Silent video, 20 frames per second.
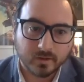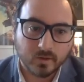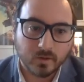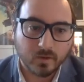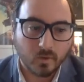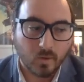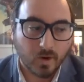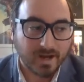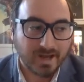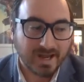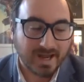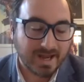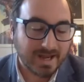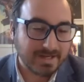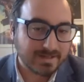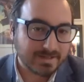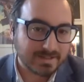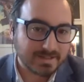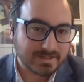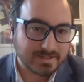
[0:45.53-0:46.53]
quite
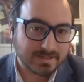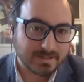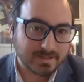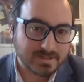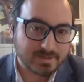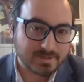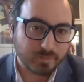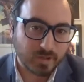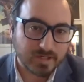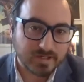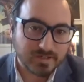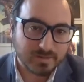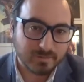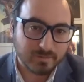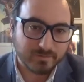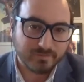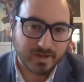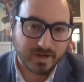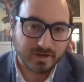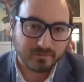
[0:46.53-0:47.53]
handy to spread some
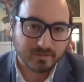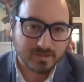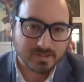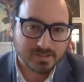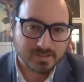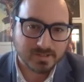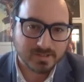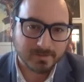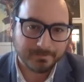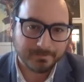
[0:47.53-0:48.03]
of that risk?